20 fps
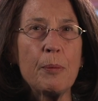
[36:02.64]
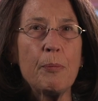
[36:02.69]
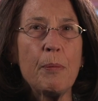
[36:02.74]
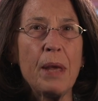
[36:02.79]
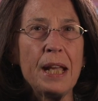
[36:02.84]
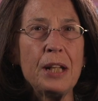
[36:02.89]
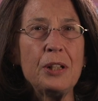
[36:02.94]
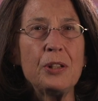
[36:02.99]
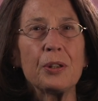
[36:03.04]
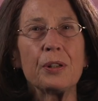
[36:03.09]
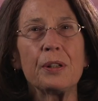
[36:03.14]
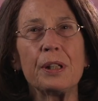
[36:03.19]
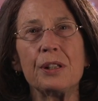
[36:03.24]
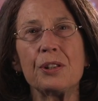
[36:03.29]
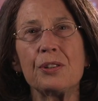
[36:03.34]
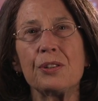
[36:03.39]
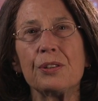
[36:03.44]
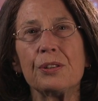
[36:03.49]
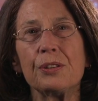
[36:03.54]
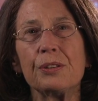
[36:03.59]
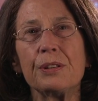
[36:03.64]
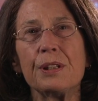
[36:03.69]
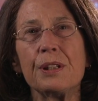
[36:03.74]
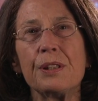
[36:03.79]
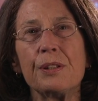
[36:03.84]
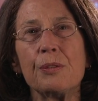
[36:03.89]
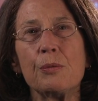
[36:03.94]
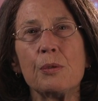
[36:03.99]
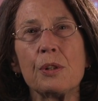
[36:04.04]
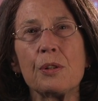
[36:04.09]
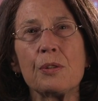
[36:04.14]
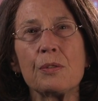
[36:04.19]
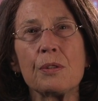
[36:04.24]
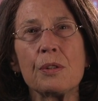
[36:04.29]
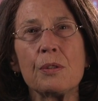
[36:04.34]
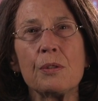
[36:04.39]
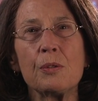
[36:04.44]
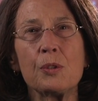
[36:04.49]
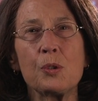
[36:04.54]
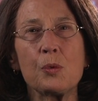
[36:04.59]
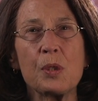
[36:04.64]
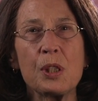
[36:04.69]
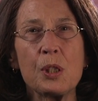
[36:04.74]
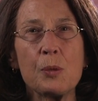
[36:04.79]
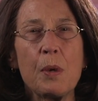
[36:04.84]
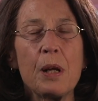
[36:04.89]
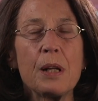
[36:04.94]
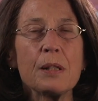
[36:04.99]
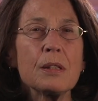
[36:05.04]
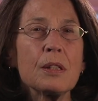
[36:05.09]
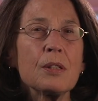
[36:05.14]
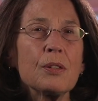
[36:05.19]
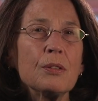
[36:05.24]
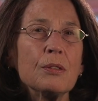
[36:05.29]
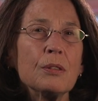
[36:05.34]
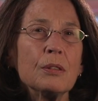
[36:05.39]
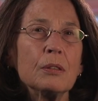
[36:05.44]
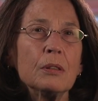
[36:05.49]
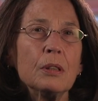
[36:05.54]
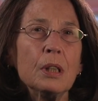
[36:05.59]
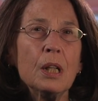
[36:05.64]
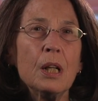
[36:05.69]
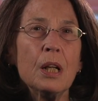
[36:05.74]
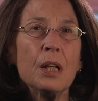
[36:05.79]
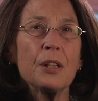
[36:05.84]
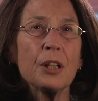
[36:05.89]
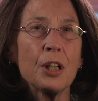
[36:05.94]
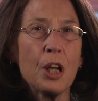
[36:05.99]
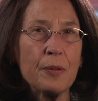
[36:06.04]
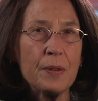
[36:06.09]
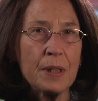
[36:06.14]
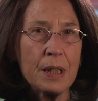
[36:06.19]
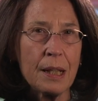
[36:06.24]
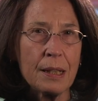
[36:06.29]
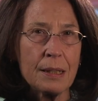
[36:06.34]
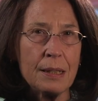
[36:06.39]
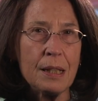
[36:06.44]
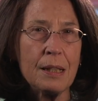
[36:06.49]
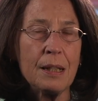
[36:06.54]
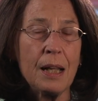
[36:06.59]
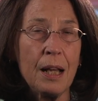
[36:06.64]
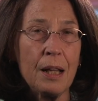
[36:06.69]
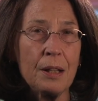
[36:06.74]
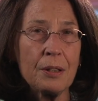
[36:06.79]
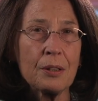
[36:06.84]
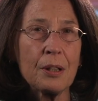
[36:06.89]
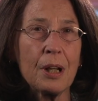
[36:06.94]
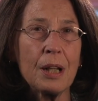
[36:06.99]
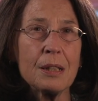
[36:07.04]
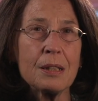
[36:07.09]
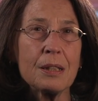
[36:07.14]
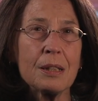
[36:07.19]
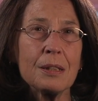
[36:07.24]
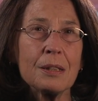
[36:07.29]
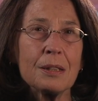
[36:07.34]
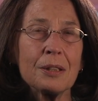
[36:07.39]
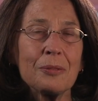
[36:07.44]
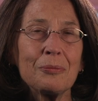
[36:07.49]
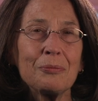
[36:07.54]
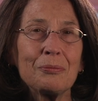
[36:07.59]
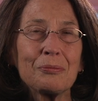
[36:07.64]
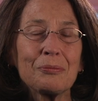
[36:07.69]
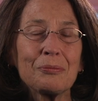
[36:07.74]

a major issue in the world's response to the COVID-19 health crisis?